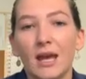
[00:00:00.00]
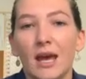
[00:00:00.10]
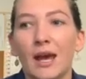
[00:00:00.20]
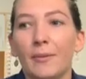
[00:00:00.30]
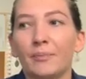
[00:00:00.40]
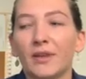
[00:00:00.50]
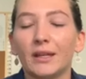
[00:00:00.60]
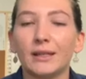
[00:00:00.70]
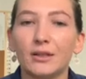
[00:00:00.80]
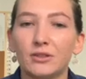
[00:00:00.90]
That
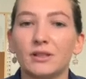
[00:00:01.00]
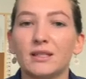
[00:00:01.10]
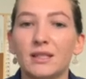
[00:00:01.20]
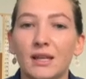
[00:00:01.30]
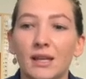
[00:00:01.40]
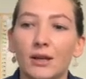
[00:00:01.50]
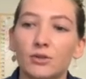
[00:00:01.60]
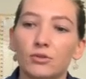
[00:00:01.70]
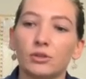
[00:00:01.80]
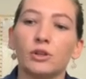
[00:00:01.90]
naturalistic and
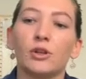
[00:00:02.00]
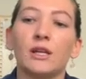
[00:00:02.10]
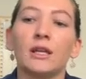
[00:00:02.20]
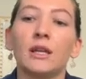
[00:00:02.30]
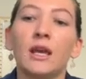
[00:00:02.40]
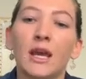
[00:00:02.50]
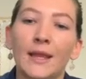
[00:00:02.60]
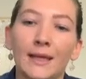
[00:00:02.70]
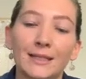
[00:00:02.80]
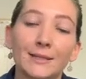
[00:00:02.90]
outdoor learning, and
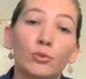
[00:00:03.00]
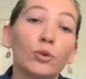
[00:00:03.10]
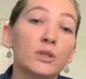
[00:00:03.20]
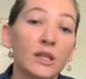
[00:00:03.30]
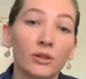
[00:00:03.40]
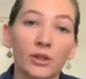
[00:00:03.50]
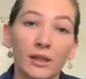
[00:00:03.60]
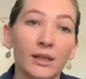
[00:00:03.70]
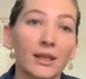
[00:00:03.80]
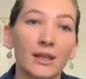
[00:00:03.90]
that sporting learning,
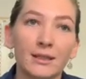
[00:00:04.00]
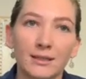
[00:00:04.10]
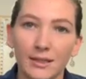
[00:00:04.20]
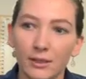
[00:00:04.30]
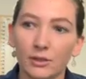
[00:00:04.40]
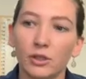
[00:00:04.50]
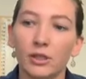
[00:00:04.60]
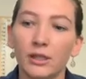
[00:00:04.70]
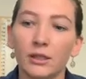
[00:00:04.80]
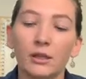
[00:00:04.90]
that kinesthetic
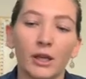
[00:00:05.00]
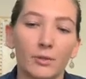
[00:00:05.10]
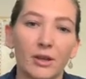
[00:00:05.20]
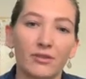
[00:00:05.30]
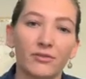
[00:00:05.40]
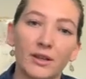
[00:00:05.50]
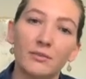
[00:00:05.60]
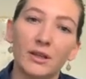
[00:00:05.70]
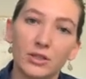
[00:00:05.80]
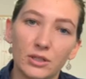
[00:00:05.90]
learning, like my friend
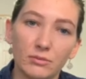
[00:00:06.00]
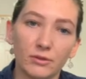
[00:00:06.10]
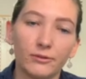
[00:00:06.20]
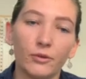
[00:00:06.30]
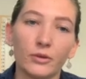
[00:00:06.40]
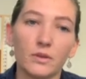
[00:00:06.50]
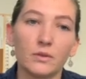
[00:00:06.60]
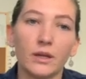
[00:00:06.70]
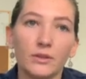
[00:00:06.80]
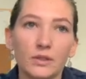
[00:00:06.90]
mentioned before as
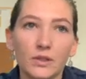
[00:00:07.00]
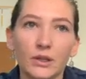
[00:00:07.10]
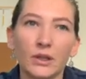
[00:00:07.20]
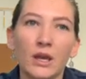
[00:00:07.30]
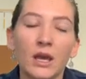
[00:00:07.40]
well. So